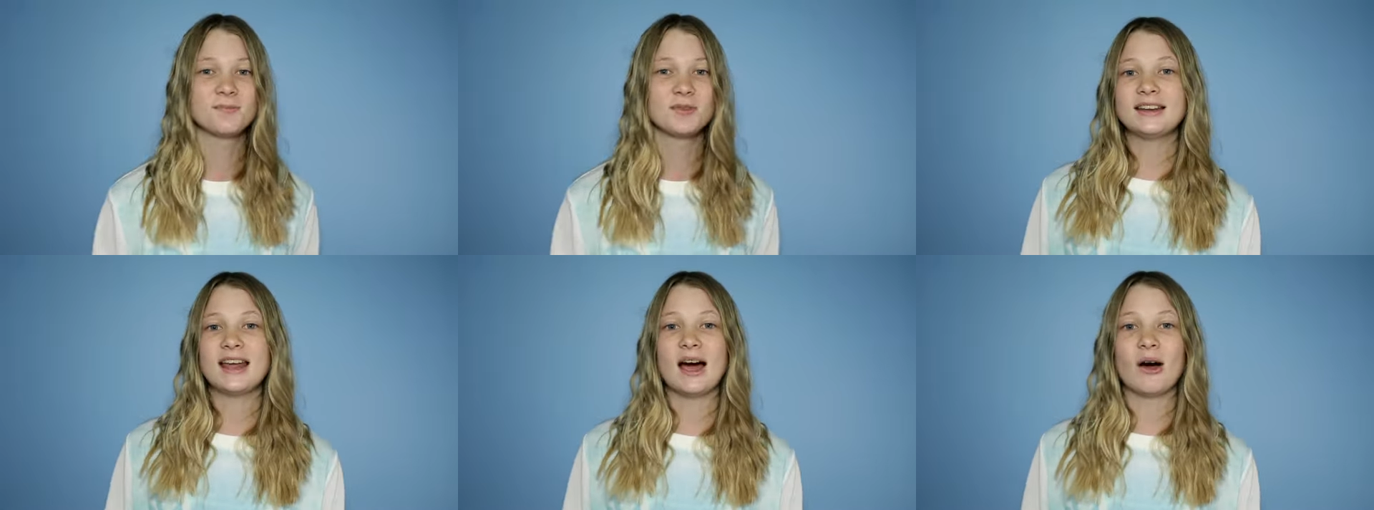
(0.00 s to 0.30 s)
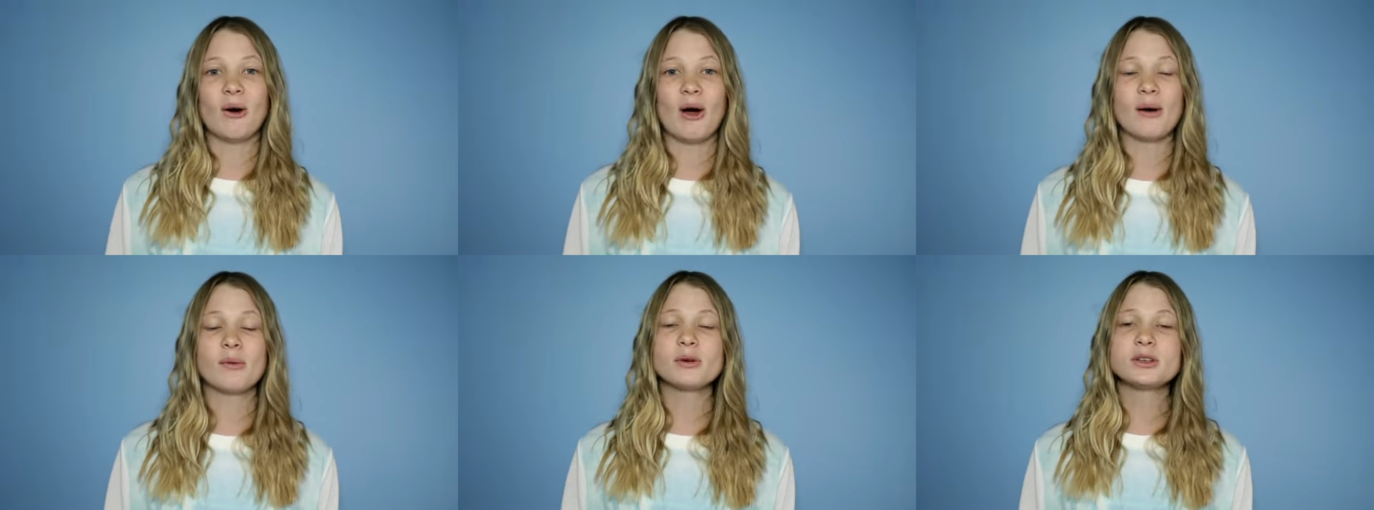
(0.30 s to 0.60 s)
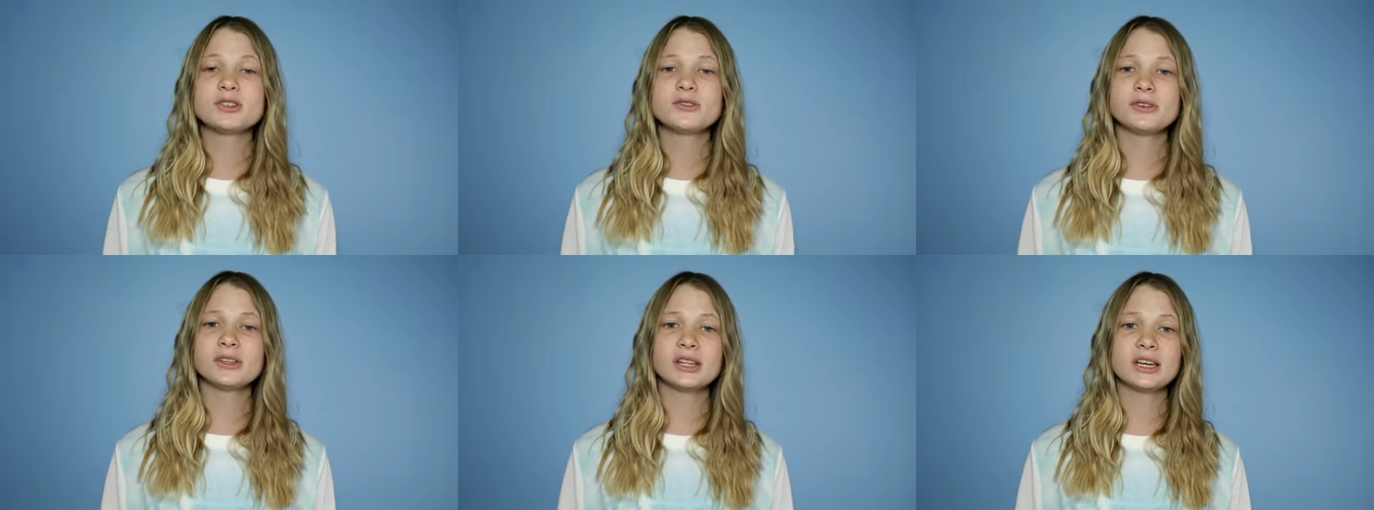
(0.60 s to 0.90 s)
Now, I
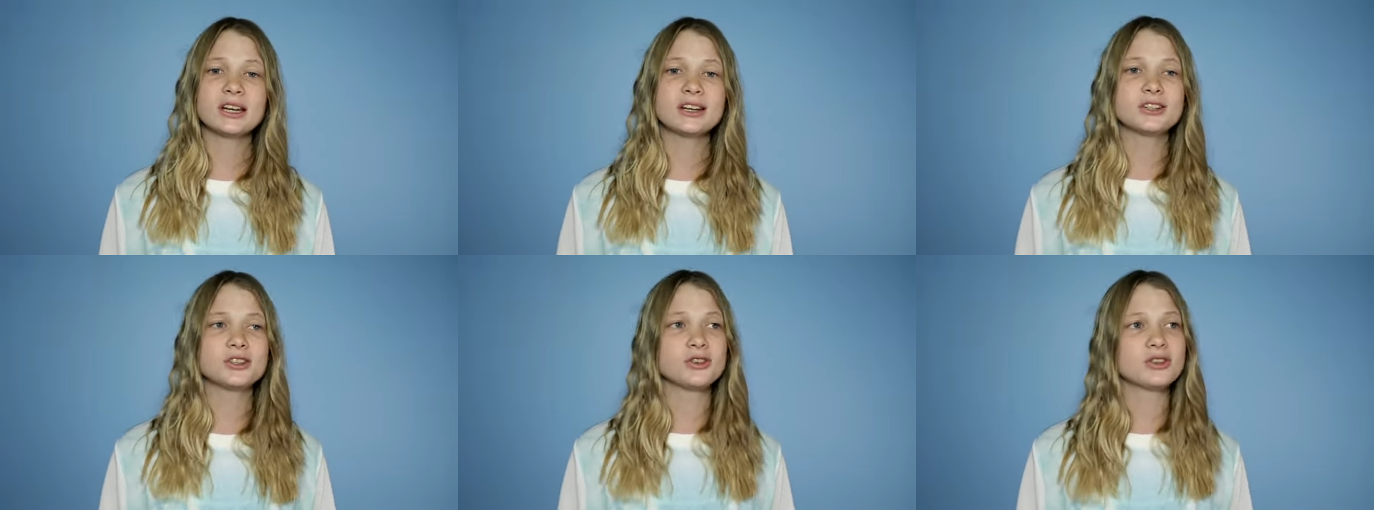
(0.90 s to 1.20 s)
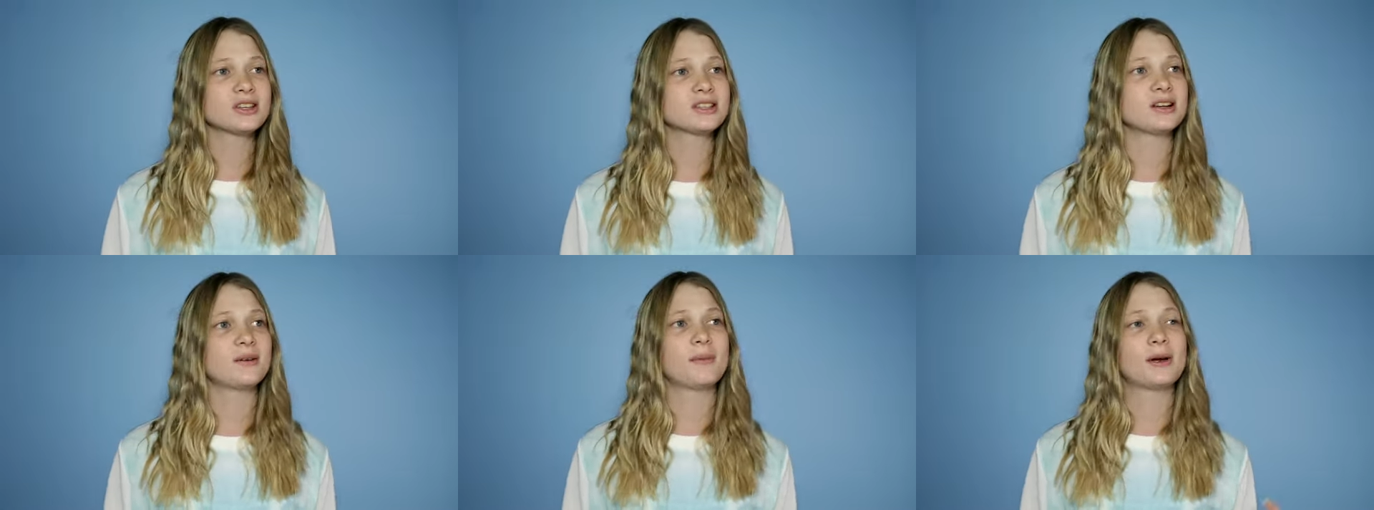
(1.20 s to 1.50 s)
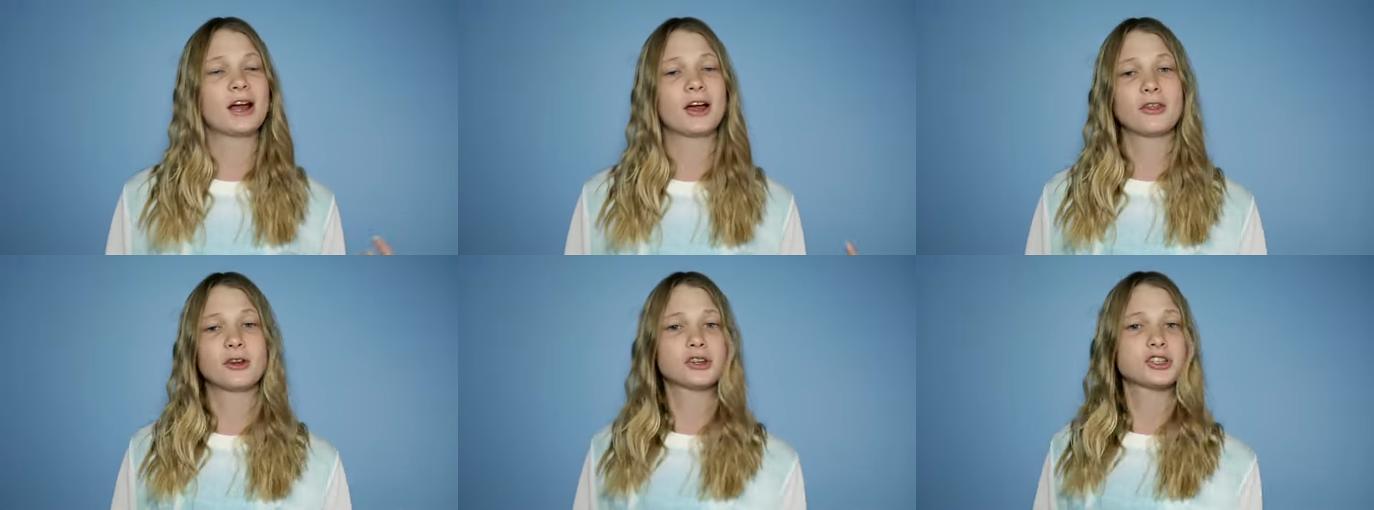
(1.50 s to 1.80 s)
wasn't really going to do this on
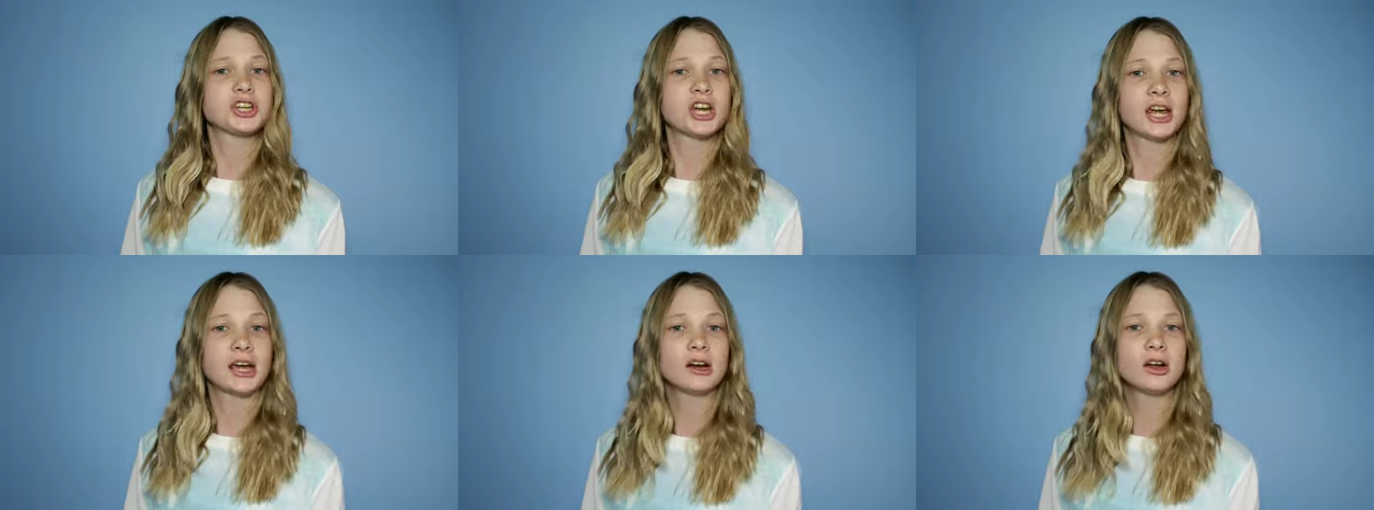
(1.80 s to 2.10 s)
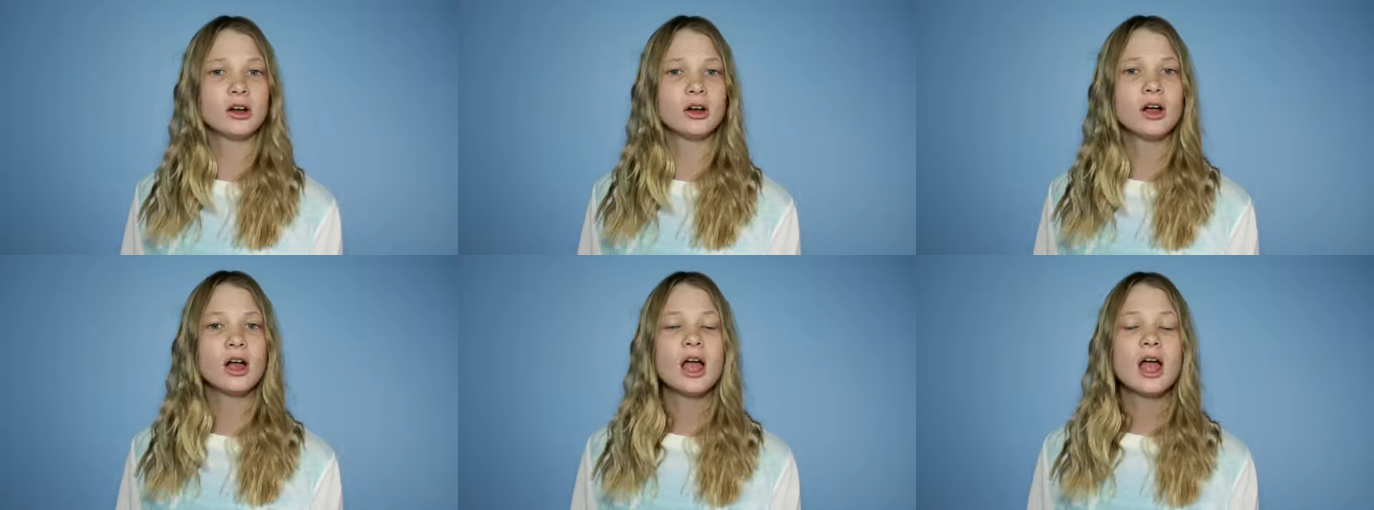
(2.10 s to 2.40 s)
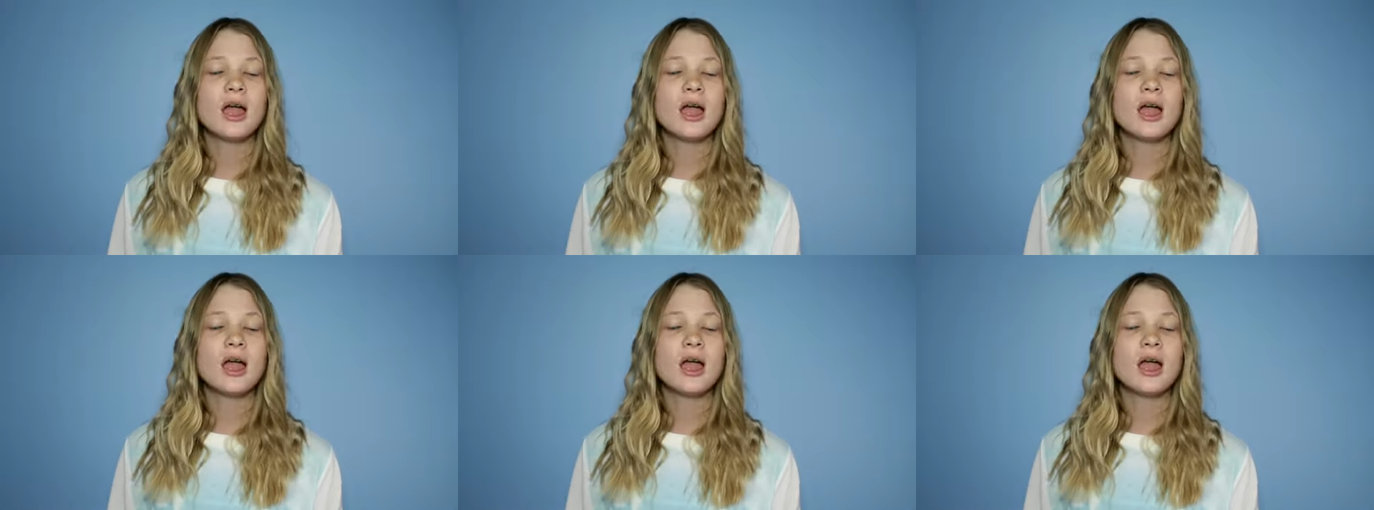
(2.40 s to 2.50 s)
my other channel